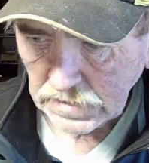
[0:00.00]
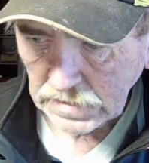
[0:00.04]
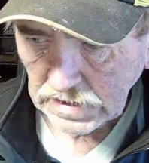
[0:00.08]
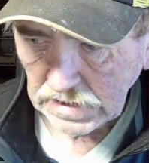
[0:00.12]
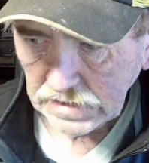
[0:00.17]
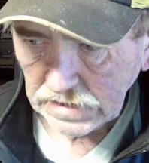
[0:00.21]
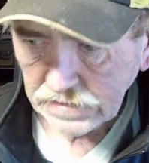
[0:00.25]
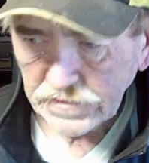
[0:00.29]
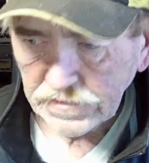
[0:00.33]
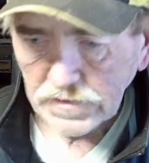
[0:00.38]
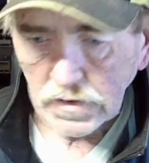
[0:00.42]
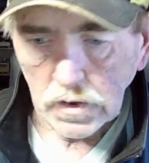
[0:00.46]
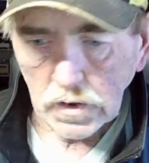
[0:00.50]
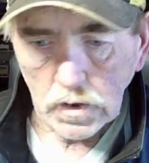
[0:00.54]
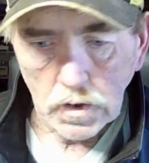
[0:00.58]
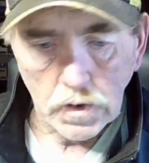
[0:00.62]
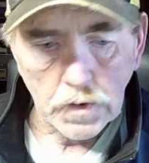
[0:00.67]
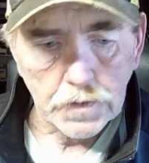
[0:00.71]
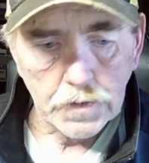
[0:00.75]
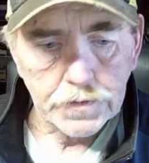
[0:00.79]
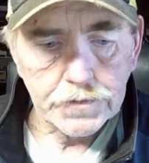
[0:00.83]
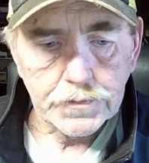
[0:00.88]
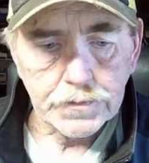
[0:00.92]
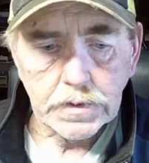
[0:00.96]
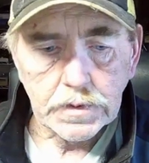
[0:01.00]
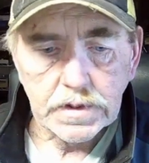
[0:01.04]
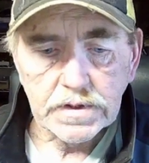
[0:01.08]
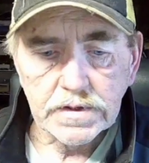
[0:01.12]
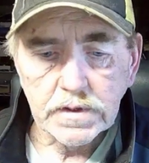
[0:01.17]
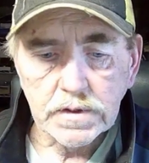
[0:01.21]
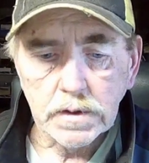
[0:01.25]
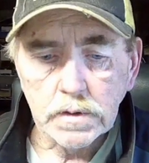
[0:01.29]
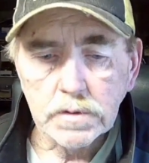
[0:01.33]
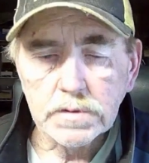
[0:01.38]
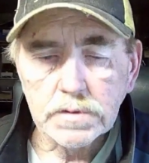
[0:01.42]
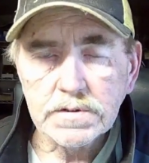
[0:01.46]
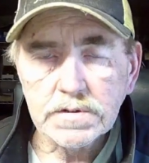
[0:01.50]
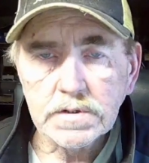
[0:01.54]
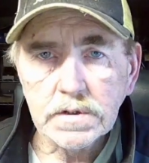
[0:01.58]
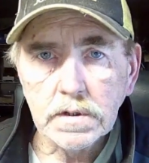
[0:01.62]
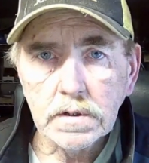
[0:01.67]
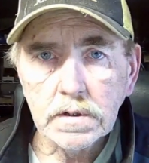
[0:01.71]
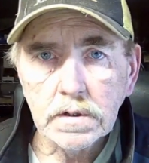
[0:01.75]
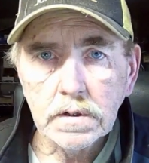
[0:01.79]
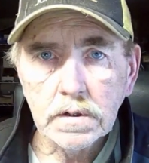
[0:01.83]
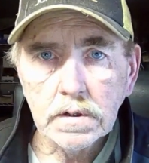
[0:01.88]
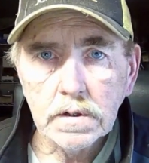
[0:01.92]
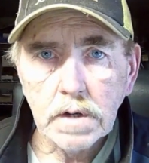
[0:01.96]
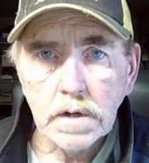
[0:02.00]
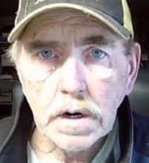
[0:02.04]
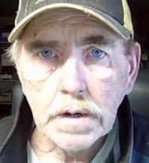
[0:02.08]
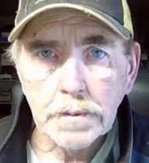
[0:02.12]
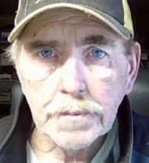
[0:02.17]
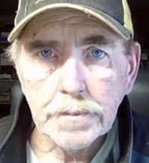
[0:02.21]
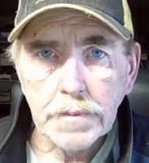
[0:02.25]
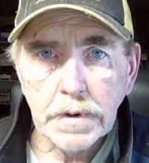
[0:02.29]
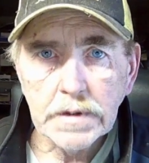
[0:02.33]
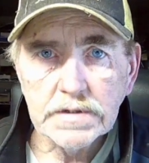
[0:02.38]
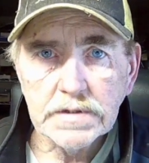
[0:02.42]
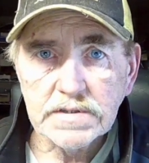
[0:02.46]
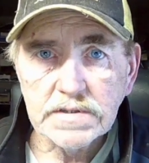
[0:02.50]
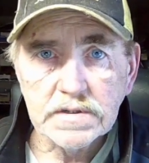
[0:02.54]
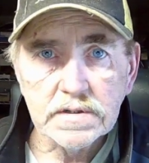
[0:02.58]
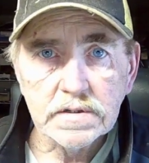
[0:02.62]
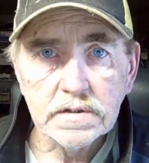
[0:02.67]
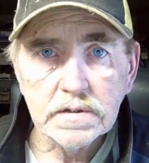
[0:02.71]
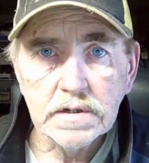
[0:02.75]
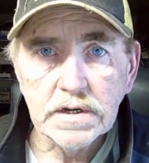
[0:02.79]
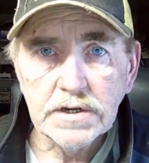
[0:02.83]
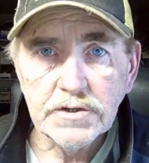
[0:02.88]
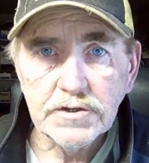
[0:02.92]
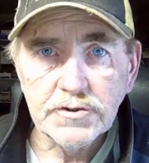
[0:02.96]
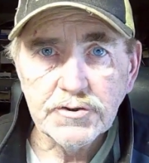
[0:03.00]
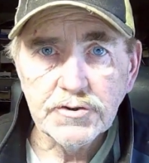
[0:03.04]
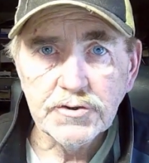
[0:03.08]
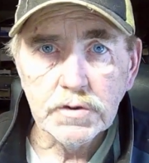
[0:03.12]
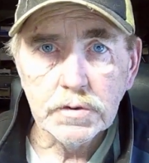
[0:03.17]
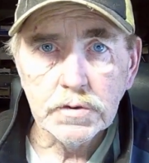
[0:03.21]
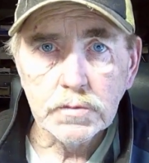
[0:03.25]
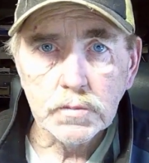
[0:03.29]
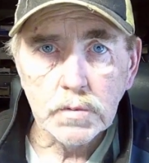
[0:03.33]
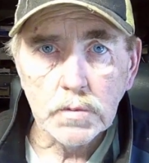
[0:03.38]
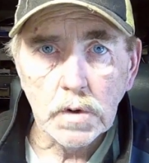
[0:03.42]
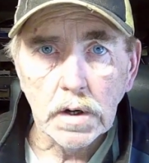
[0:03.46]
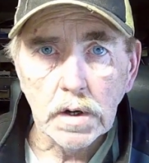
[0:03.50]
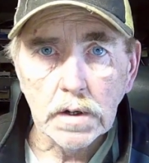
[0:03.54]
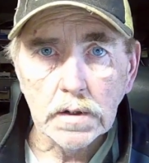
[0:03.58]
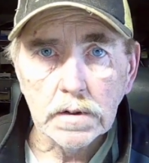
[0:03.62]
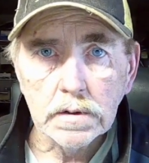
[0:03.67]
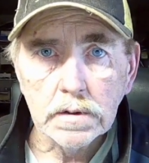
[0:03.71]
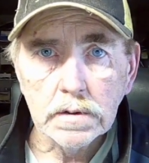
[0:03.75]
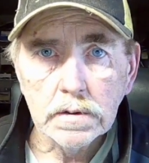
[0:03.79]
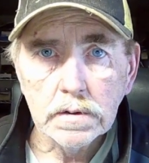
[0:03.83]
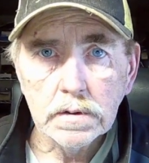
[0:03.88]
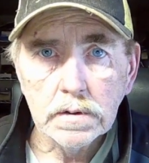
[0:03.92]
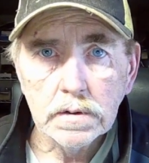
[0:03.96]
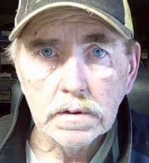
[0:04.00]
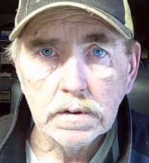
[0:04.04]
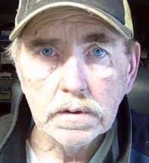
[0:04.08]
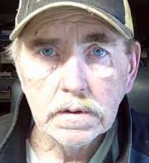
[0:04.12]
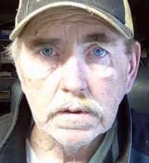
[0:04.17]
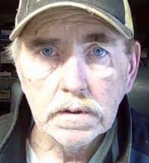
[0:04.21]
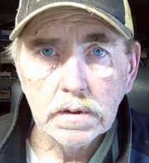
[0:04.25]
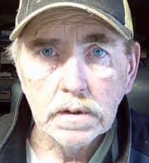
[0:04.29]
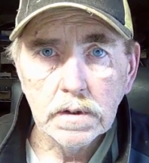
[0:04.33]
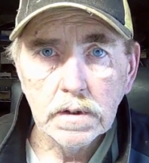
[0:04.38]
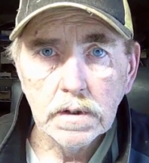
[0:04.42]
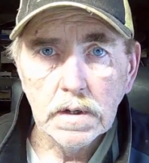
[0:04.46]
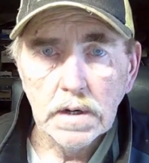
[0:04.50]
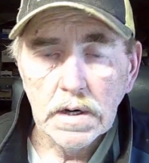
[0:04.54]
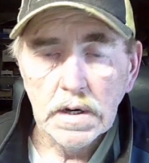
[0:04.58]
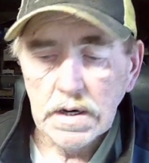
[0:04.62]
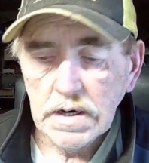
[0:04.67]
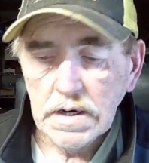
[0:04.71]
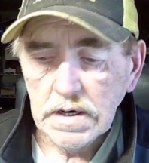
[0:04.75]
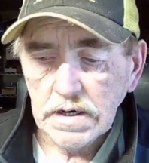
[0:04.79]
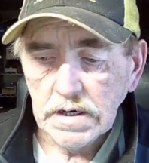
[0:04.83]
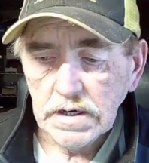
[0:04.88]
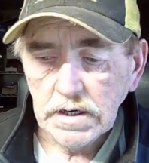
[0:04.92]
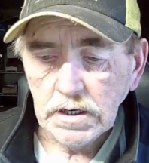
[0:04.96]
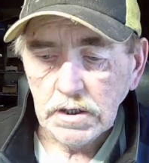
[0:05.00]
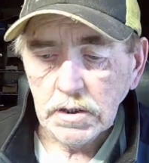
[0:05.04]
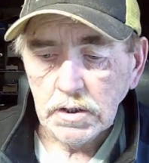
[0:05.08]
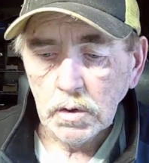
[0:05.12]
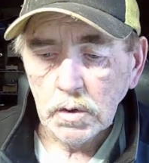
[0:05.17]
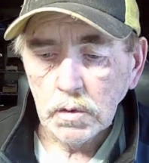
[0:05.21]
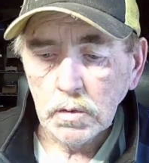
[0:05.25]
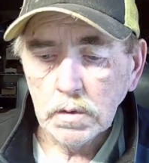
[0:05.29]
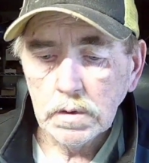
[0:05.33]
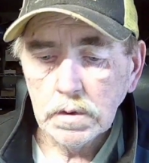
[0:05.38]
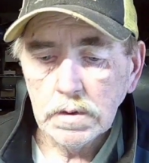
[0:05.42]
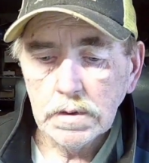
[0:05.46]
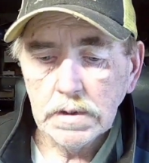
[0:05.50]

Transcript: If all three of those are present, it should run. You know,